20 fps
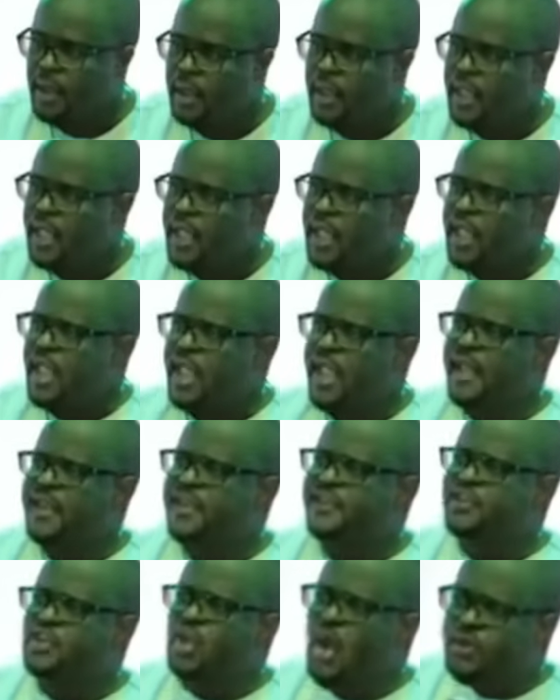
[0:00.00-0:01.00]
It is
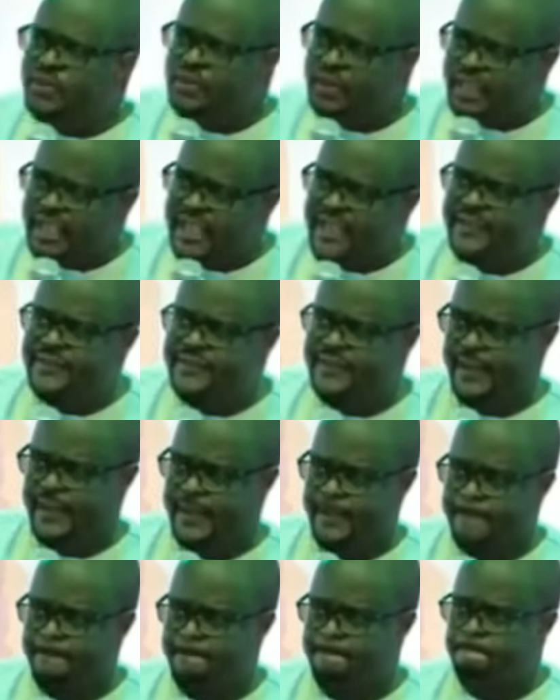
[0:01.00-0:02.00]
not easy
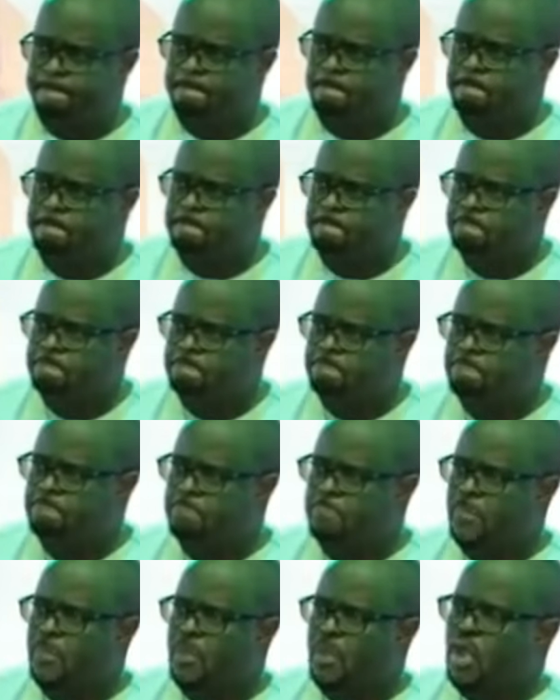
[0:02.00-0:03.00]

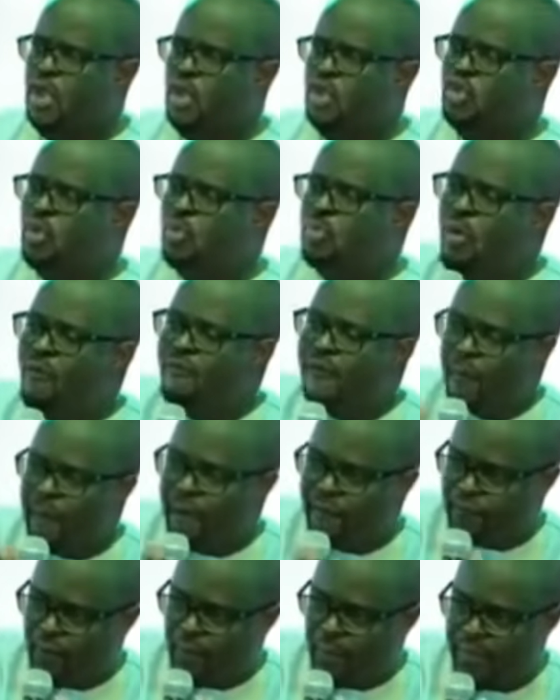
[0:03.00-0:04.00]
to move away from
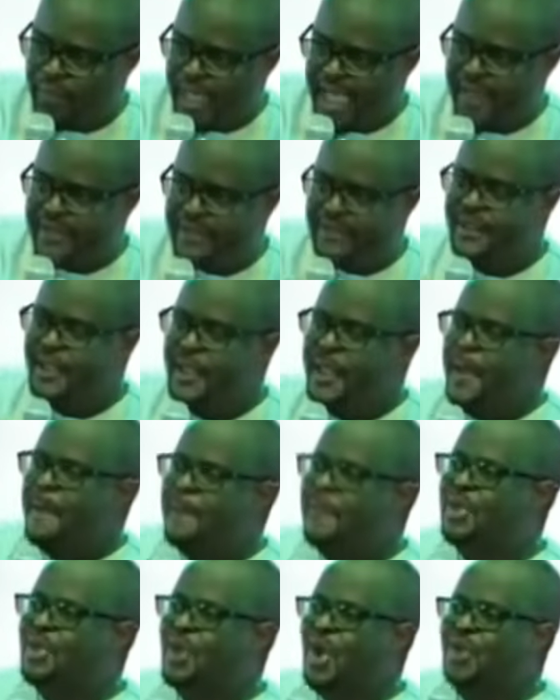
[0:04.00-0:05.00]
that,
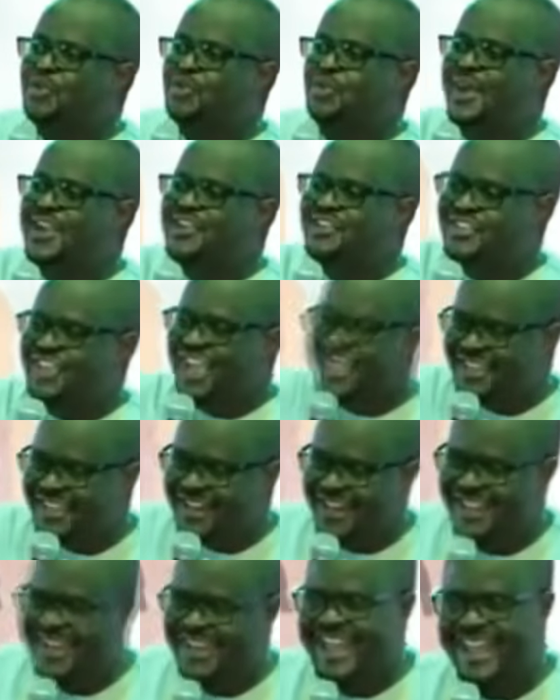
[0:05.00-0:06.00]
because you can change
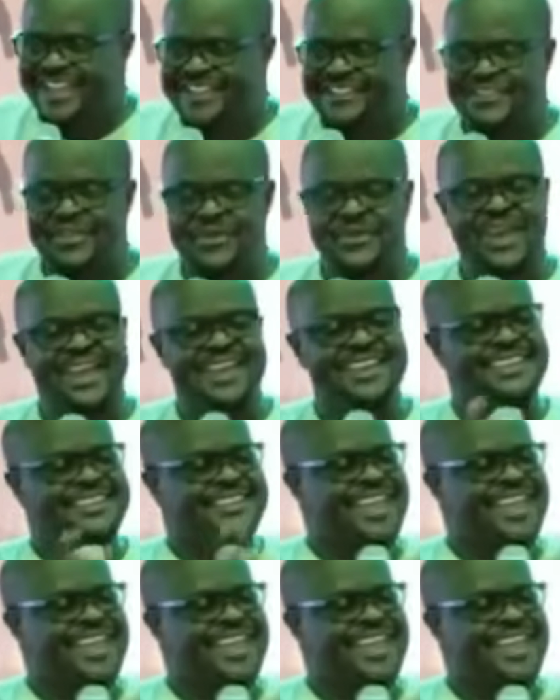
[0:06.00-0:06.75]
leaders, you can change